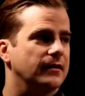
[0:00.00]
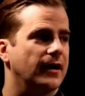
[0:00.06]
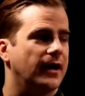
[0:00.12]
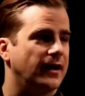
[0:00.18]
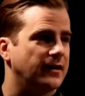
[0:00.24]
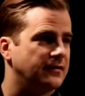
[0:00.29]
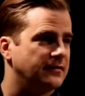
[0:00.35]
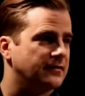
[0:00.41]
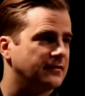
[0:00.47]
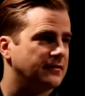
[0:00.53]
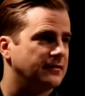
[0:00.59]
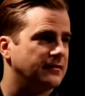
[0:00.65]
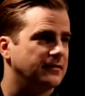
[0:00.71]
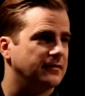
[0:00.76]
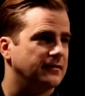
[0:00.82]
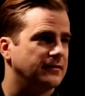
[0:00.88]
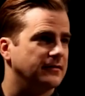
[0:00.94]
and
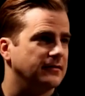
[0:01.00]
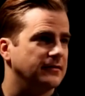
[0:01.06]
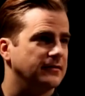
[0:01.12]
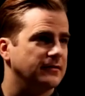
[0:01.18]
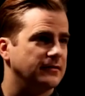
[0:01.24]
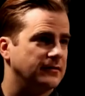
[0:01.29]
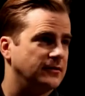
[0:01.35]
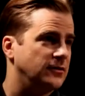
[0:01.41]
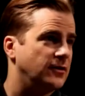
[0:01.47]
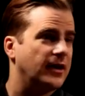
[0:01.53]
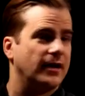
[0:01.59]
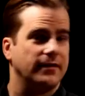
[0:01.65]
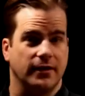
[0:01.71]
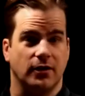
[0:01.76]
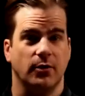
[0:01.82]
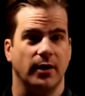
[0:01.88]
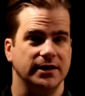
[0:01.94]
you get
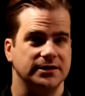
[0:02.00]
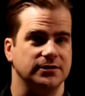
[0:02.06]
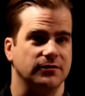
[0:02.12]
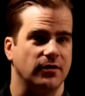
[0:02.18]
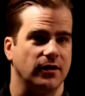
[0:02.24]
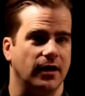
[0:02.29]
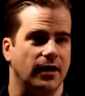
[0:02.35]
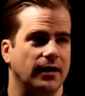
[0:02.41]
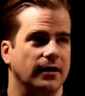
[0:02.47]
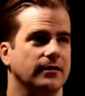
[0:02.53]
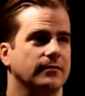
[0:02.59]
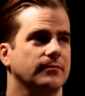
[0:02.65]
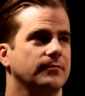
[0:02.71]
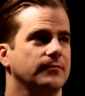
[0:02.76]
the equation of the line.